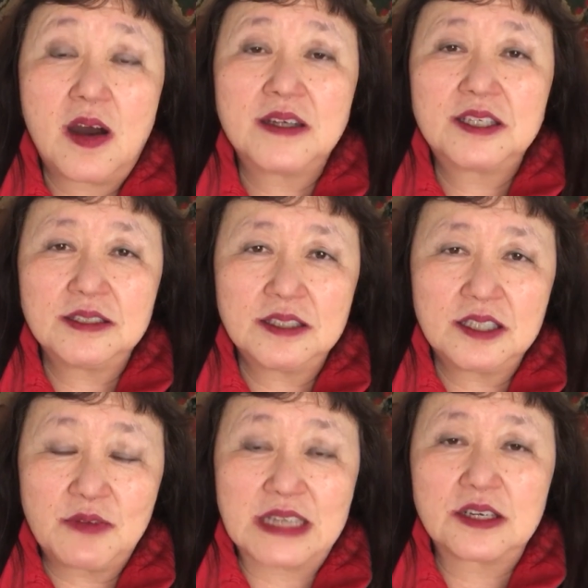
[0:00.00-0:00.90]
artistic
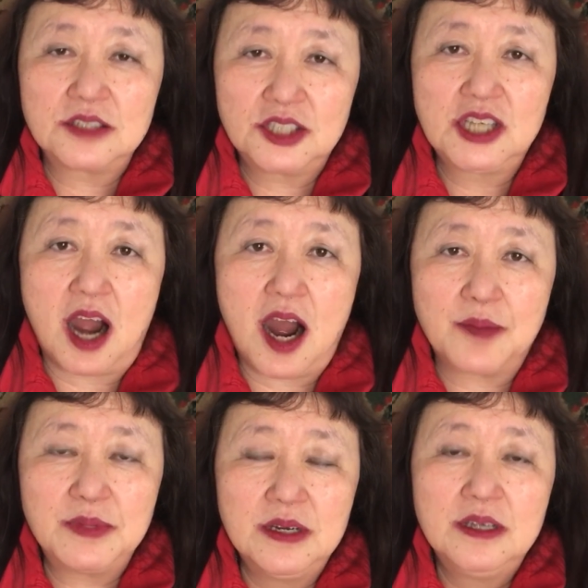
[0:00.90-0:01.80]
director's
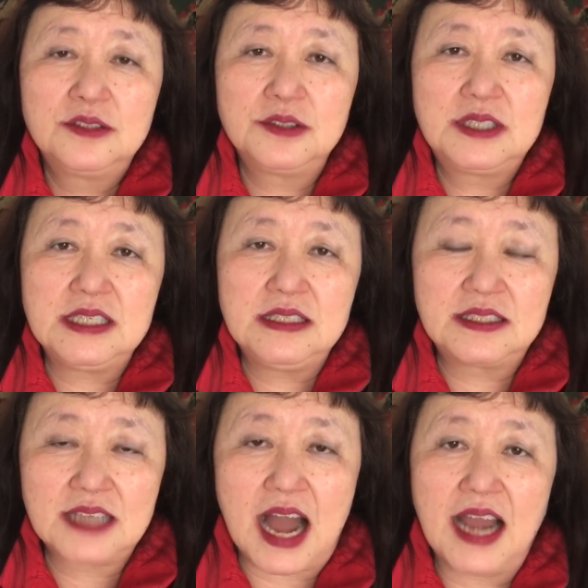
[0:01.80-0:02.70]
job to
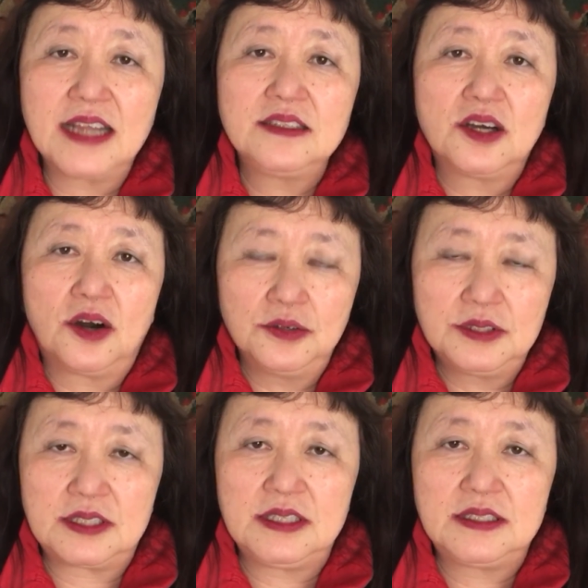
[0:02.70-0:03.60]
design the whole
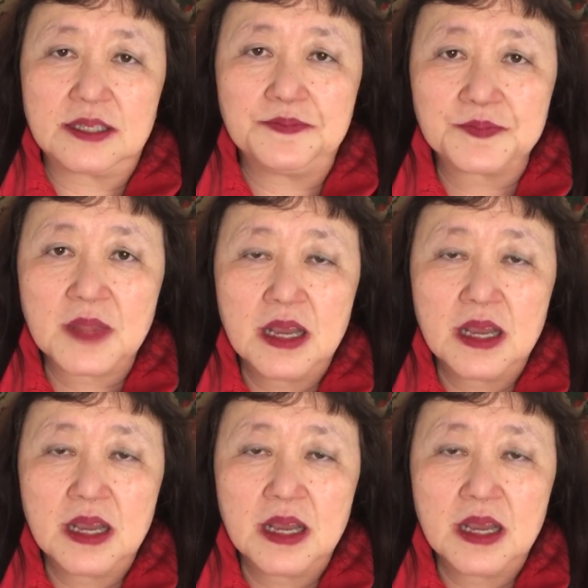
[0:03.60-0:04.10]
season.